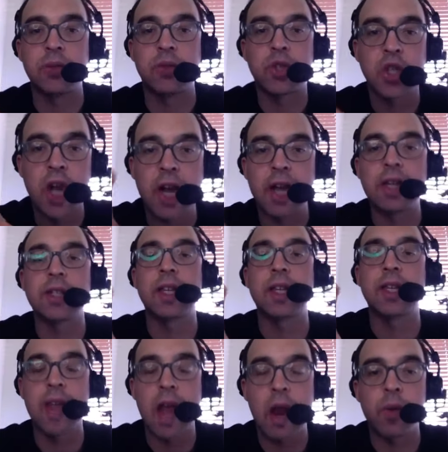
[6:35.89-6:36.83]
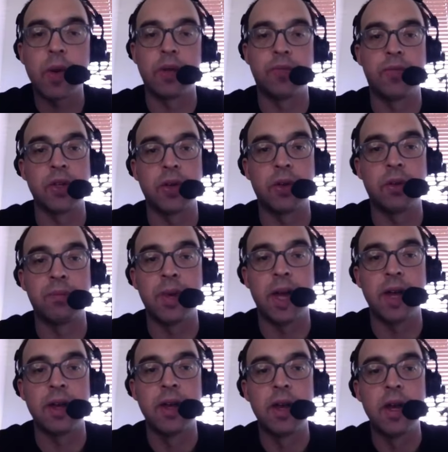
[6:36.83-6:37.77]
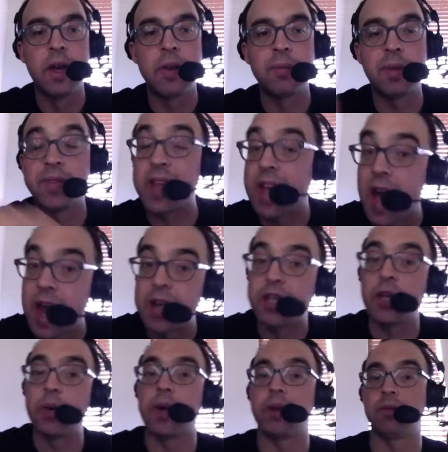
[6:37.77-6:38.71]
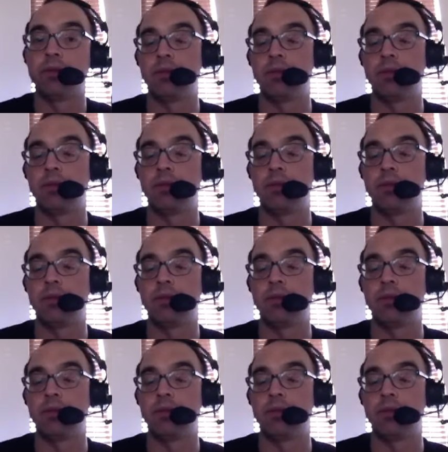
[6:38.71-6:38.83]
change the narrative a little bit, but they got to do it.